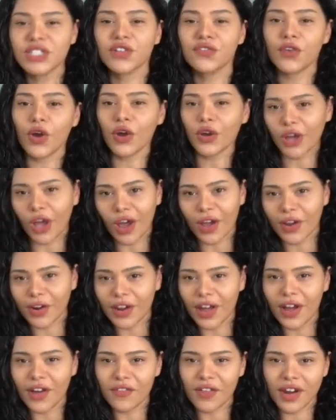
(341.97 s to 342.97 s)
the
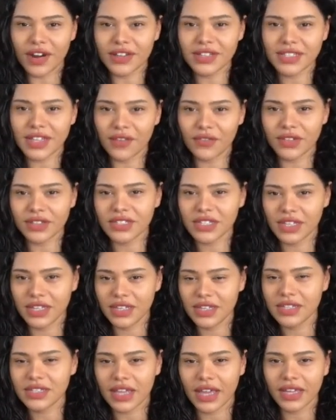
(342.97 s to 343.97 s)
vocoder, very
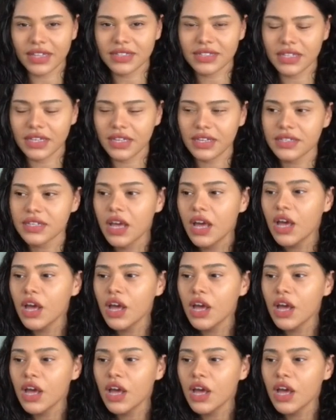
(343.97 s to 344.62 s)
70s, 80s.